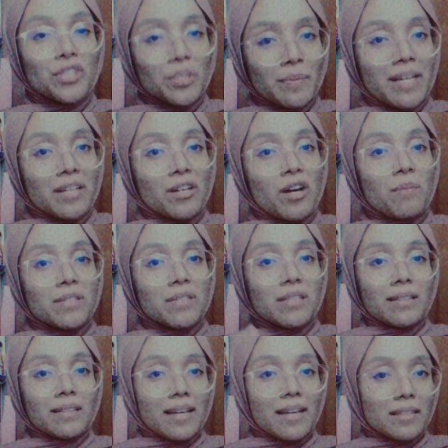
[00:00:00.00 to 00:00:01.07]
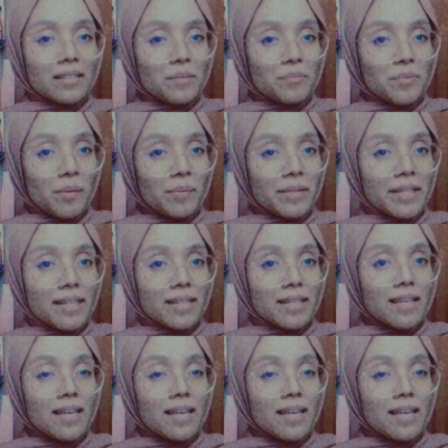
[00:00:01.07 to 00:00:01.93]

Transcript: should buy a commercial title property.